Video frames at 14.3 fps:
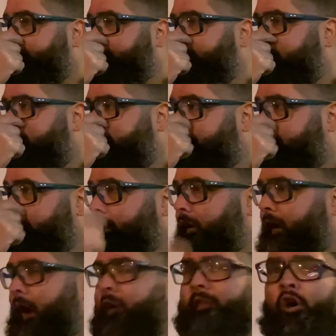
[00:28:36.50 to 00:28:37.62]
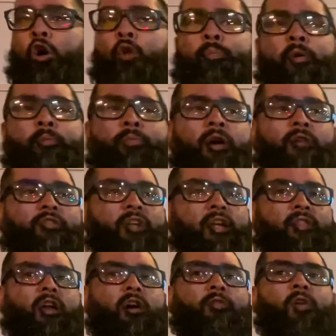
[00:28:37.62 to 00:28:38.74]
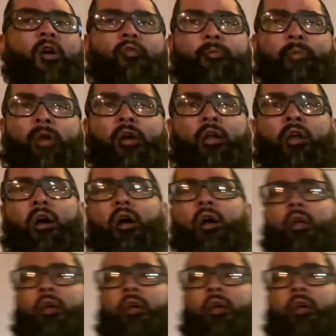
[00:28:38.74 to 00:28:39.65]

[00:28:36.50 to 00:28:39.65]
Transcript: in, out here out in the open prophesying the downfall of America